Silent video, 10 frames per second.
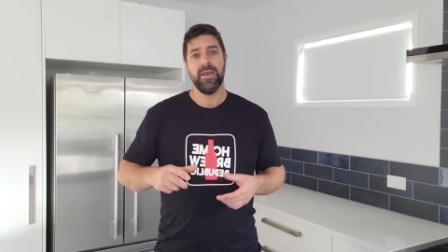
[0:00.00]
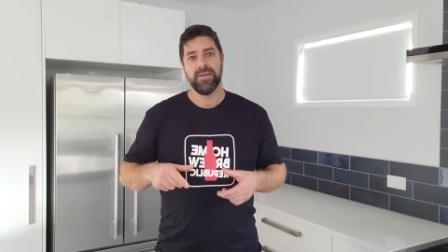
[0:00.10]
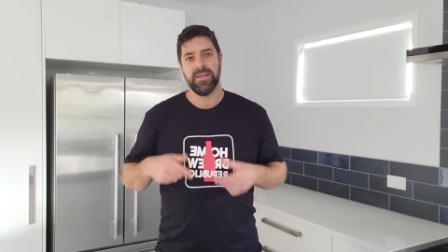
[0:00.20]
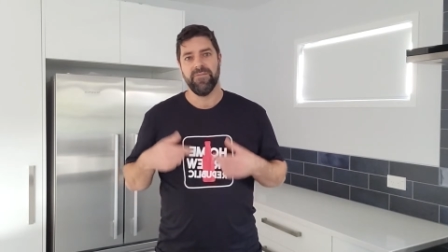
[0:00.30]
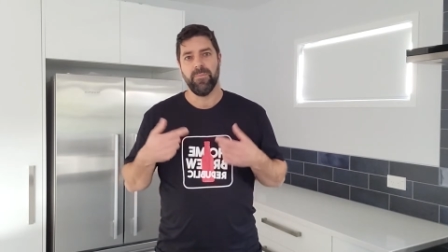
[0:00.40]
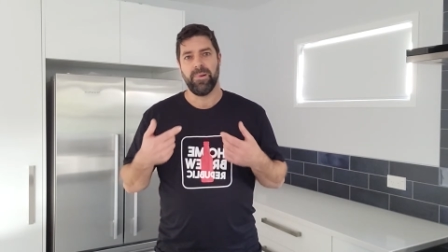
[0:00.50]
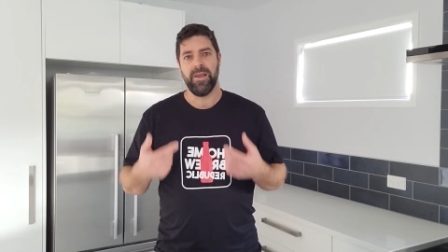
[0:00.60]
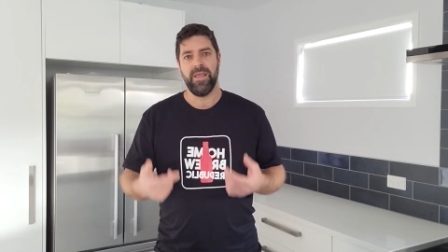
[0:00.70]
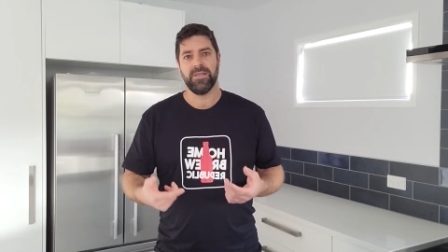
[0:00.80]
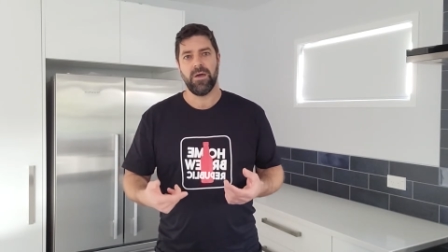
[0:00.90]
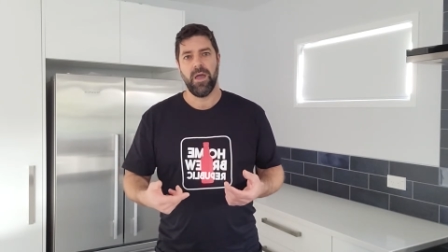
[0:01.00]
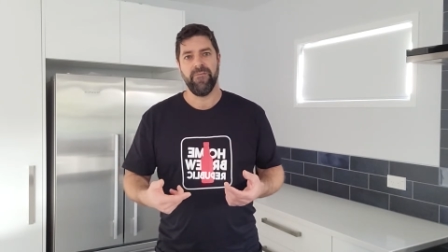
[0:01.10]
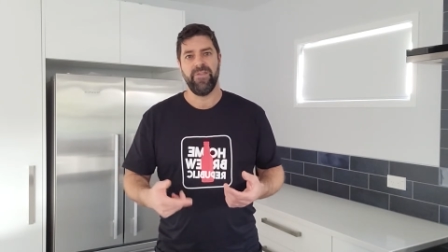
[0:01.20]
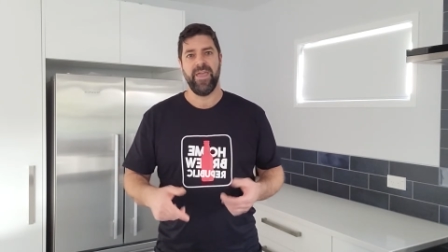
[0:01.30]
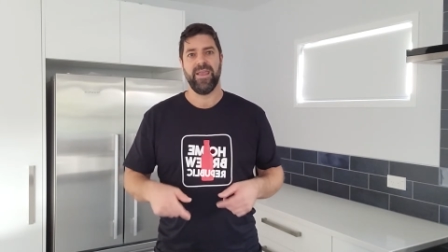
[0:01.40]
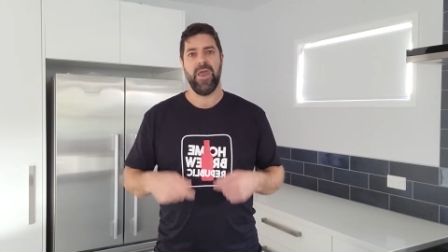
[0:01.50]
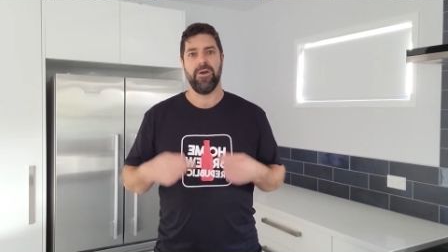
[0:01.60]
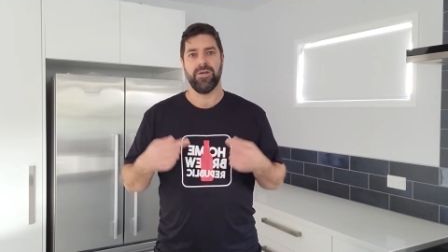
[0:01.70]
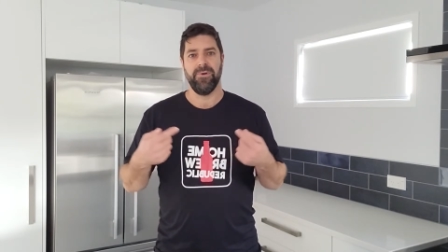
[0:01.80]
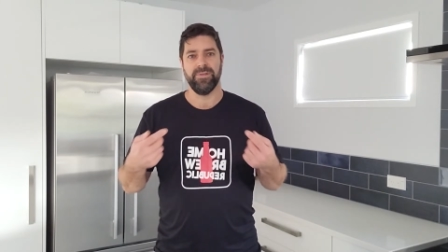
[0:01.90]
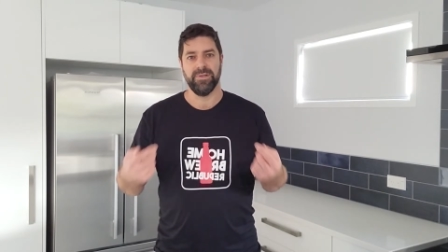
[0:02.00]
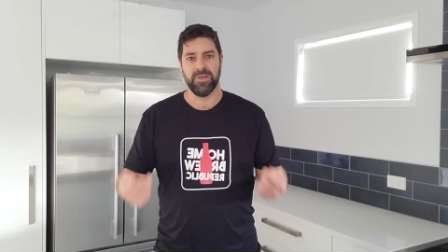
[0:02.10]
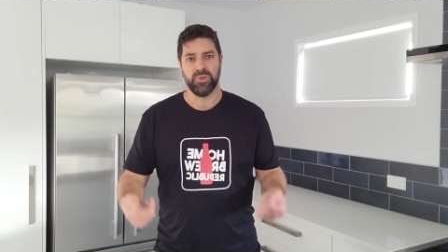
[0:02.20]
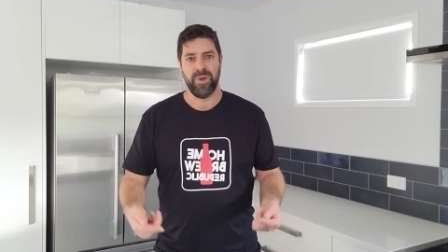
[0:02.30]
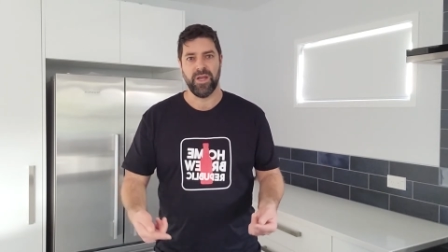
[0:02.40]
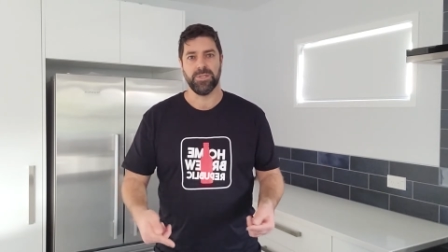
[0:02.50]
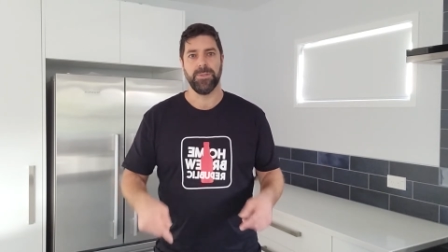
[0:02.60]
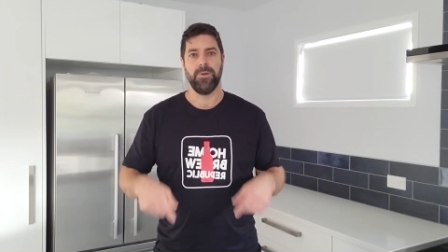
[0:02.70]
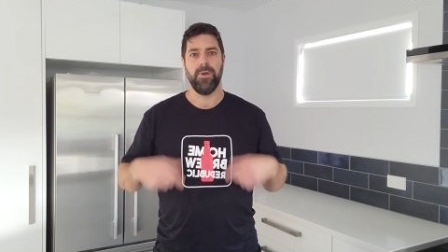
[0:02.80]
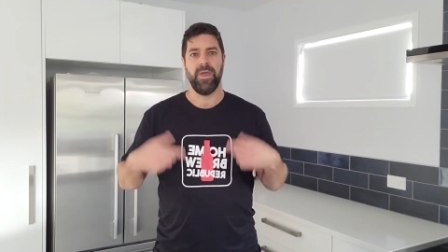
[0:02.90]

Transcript: to give it plenty of time for that characteristic to transfer